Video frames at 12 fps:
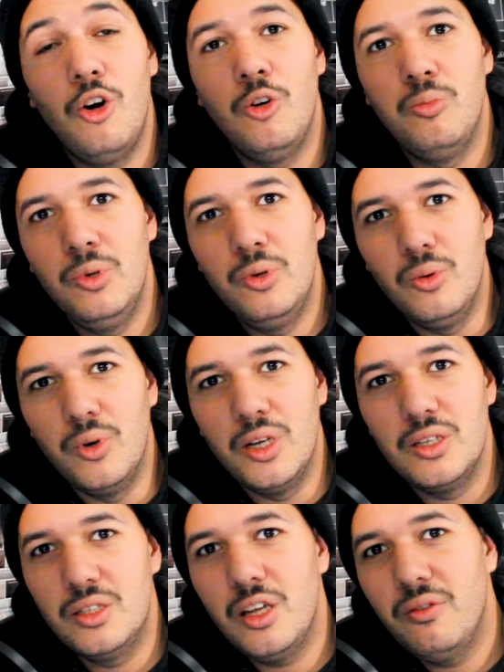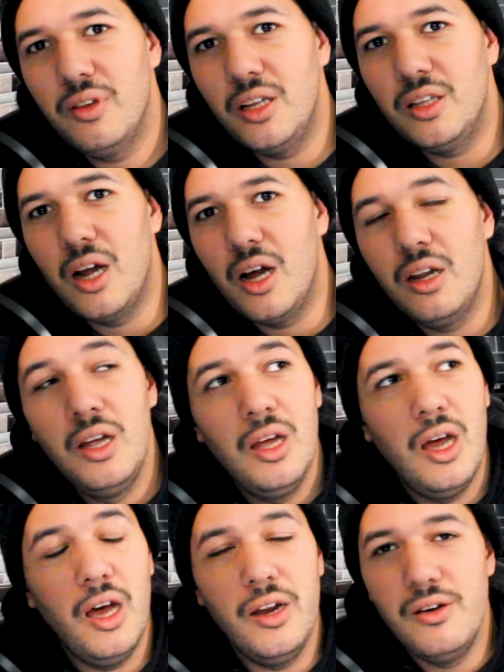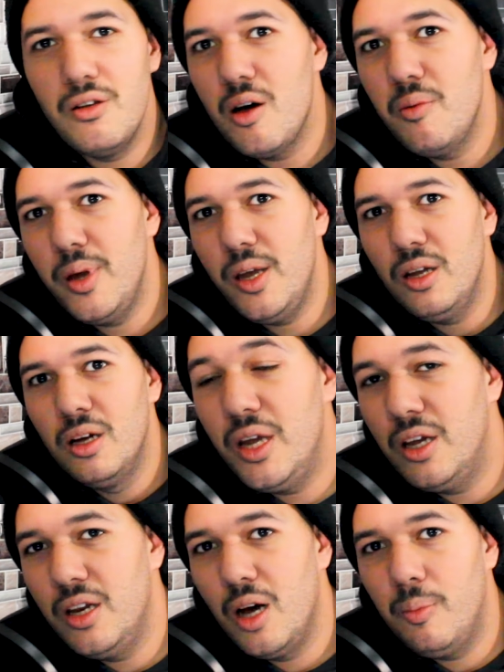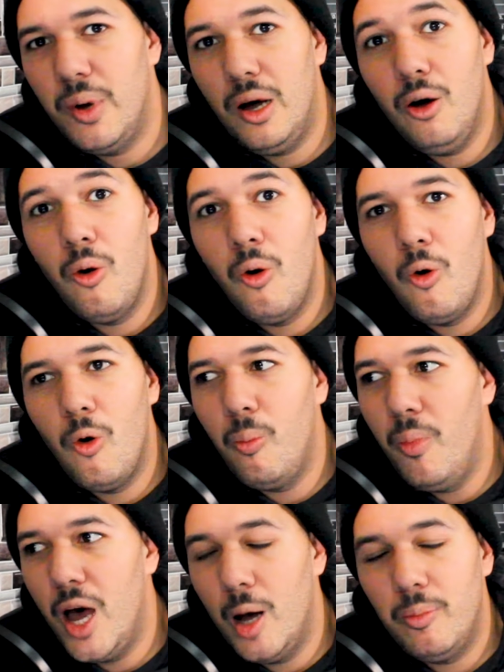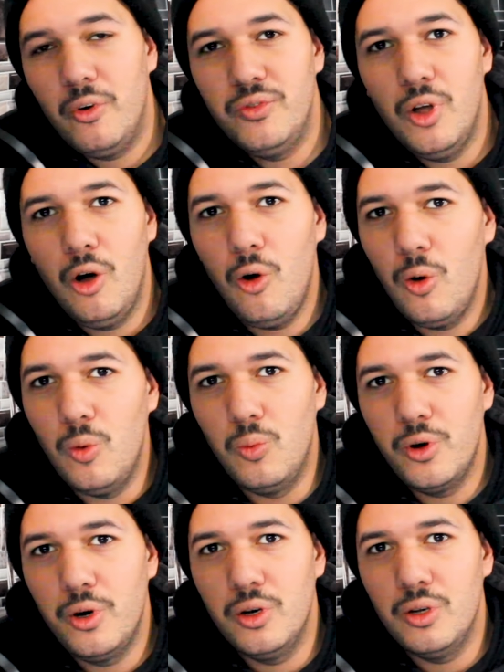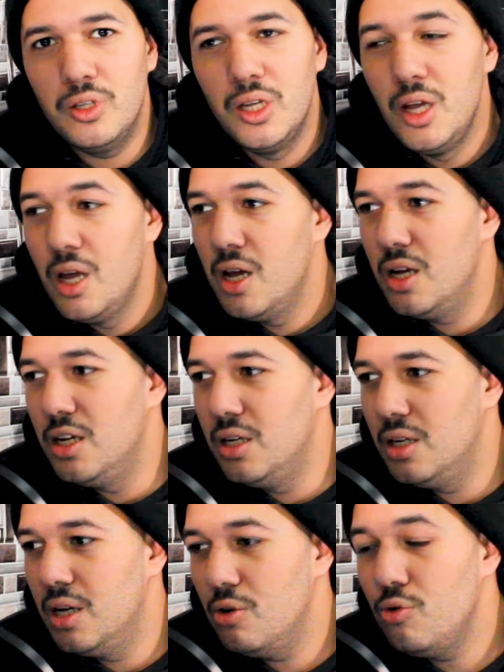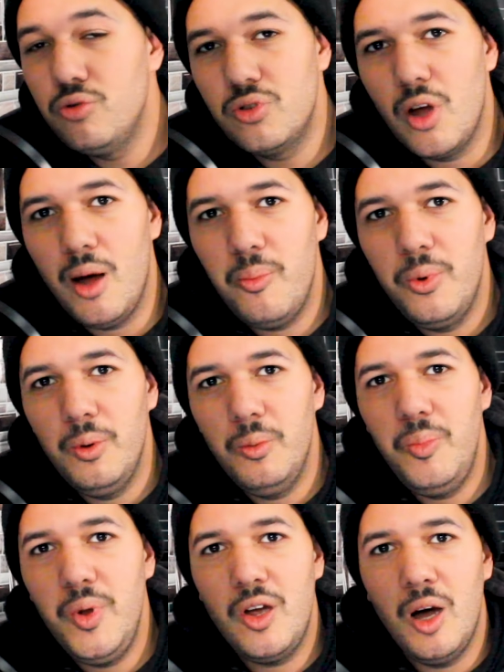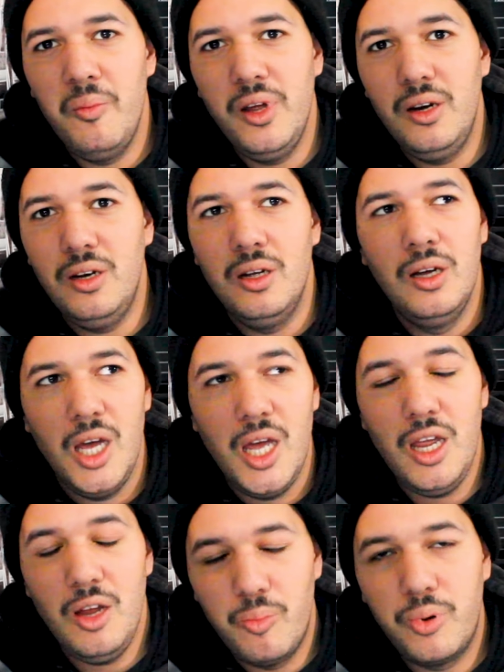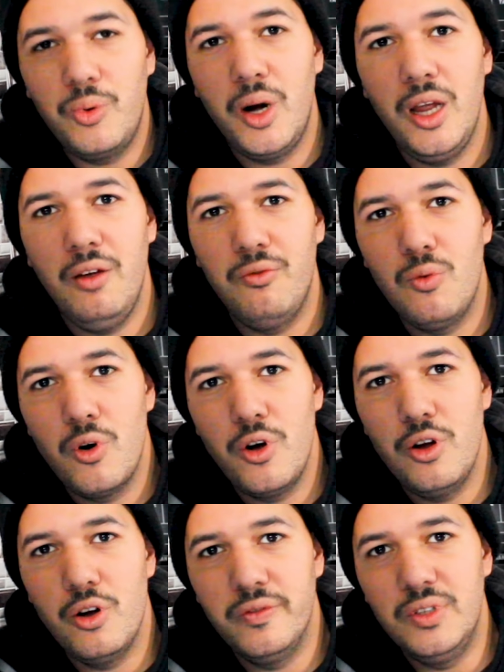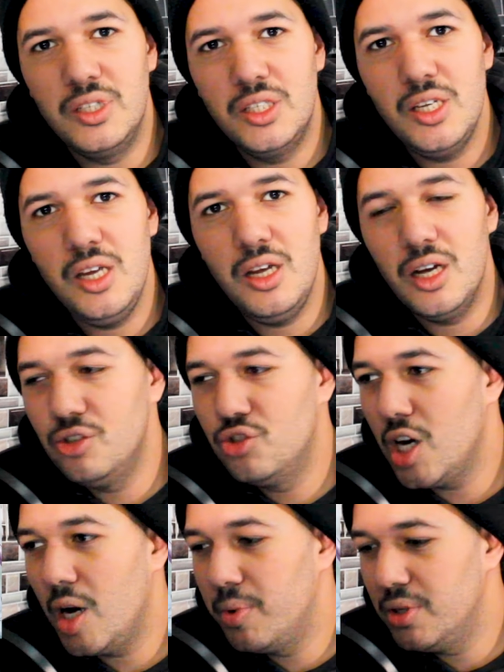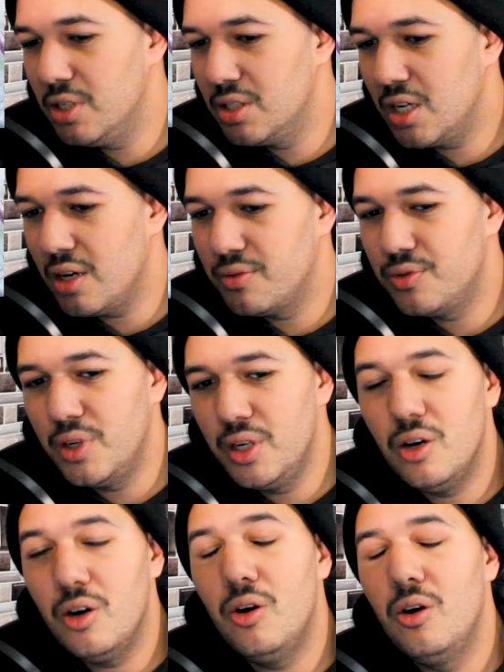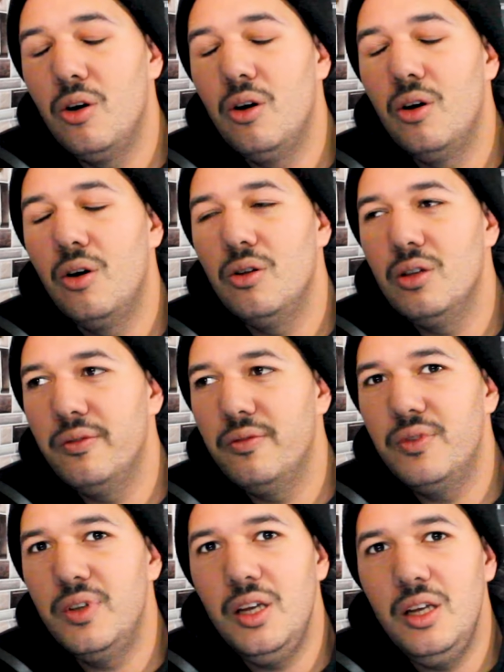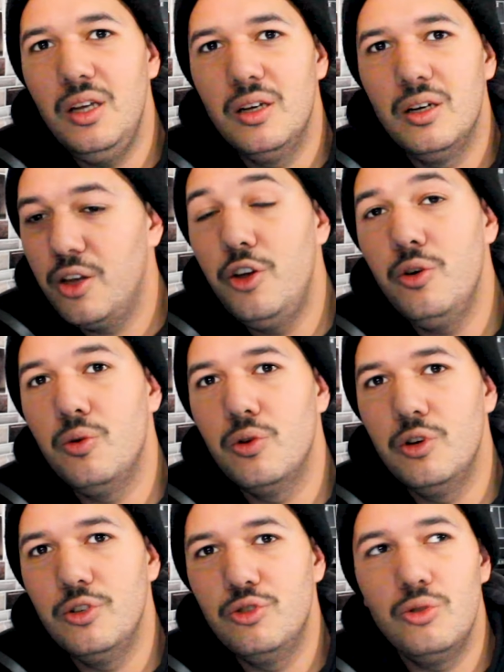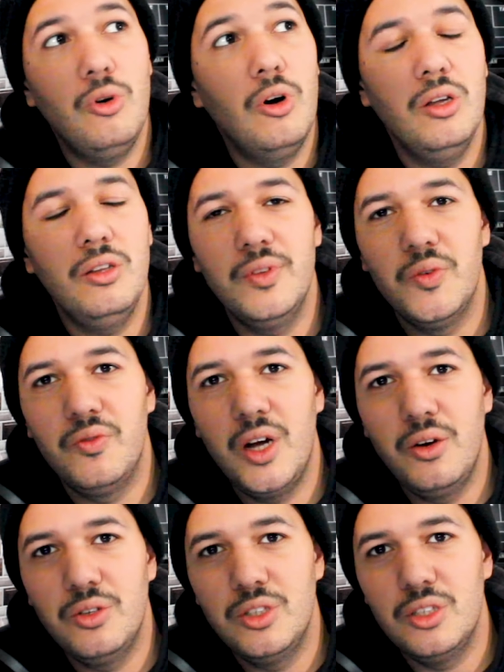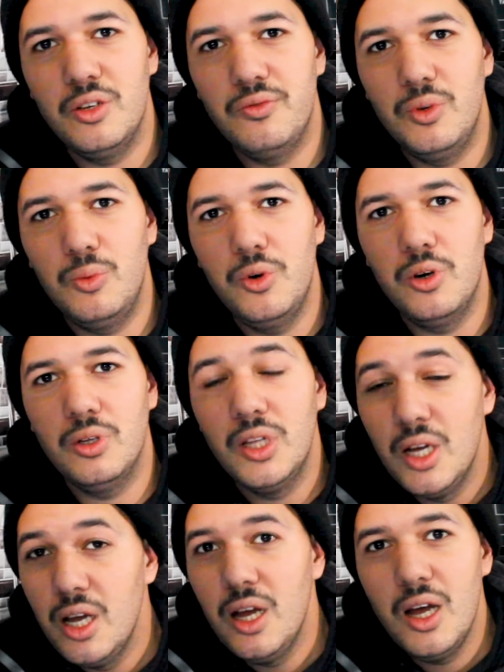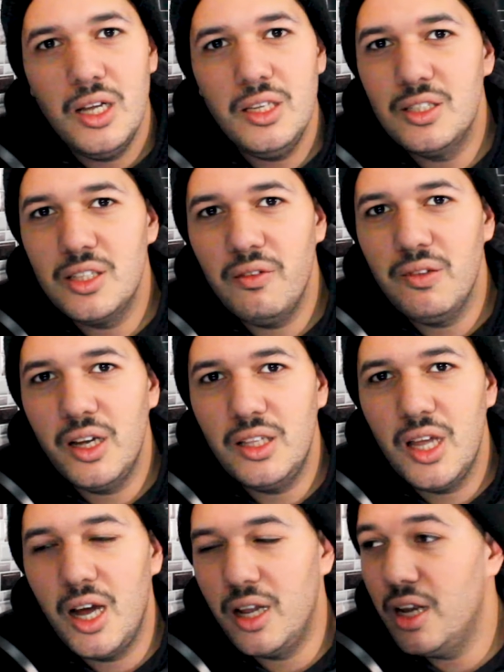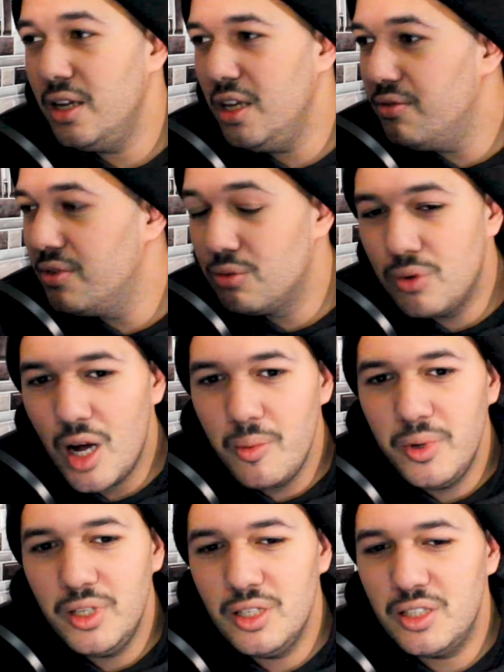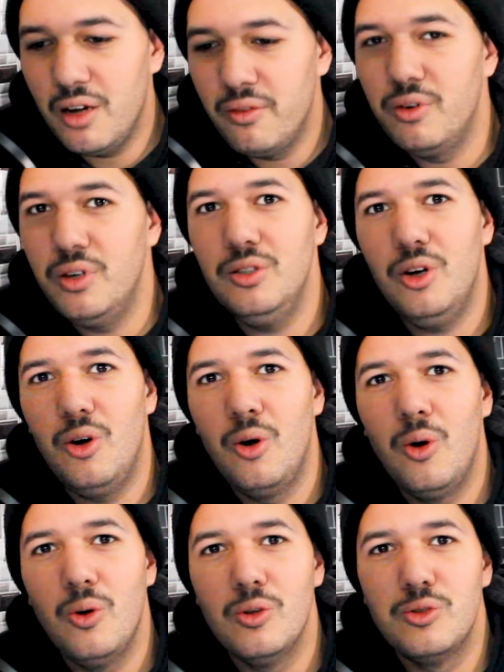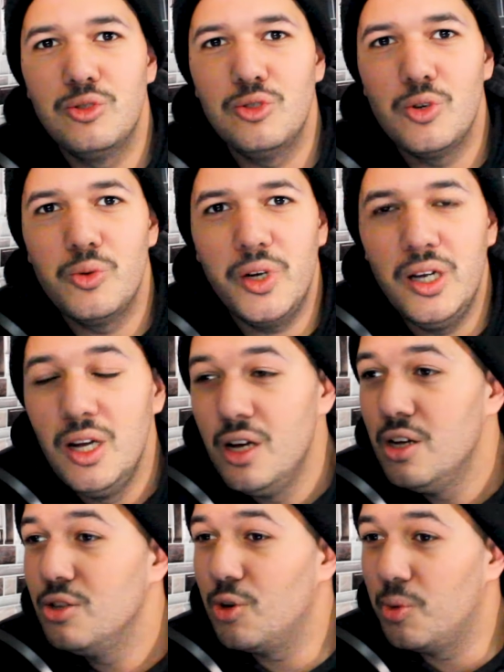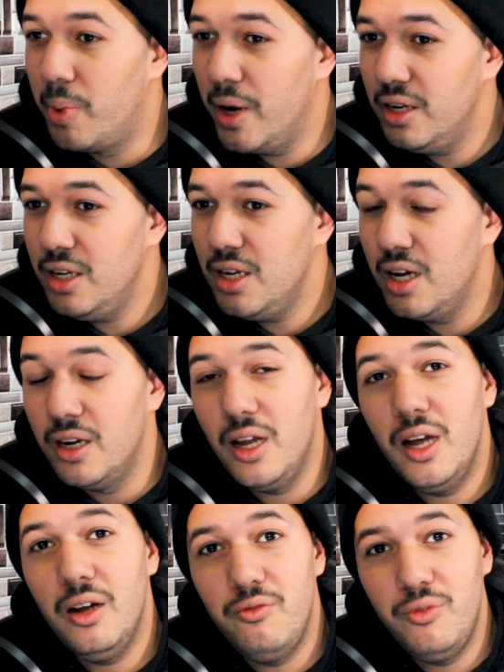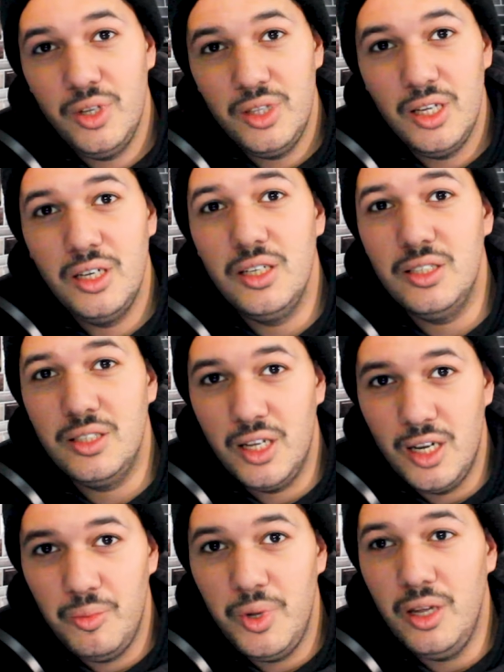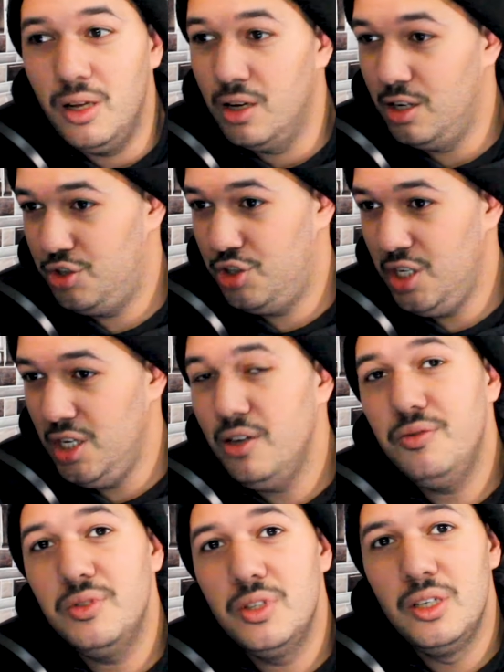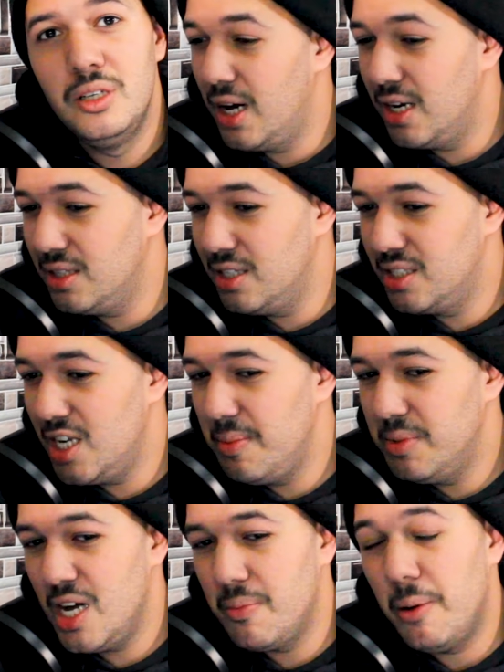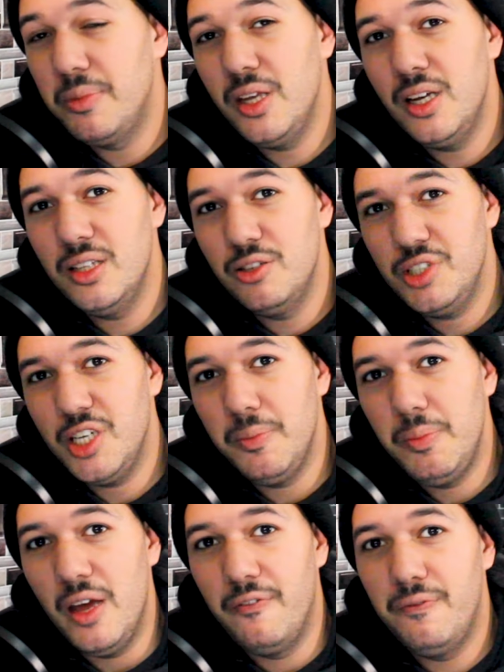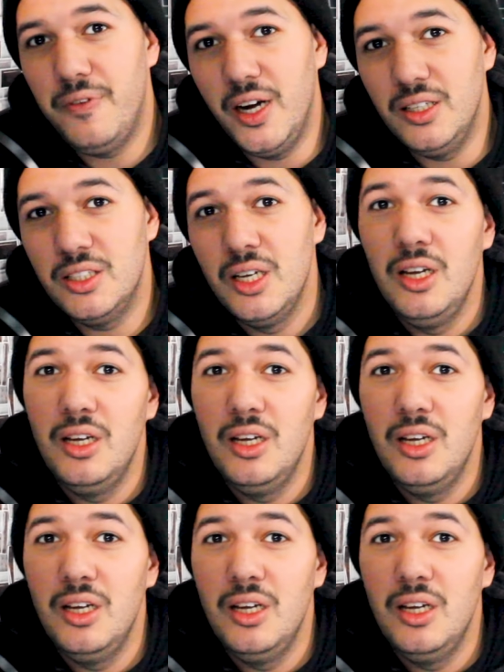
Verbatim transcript: All Blue and stuff like that, and Nami making up a whole map of the whole world, and Usopp becoming a brave warrior of the sea, and Chopper discovering all of the cures to all of the viruses of the world and stuff like that, and even Robin discovering the whole story. So by the end, everything is gonna be achieved. And at the same time, I'm thinking there's gonna be a fight.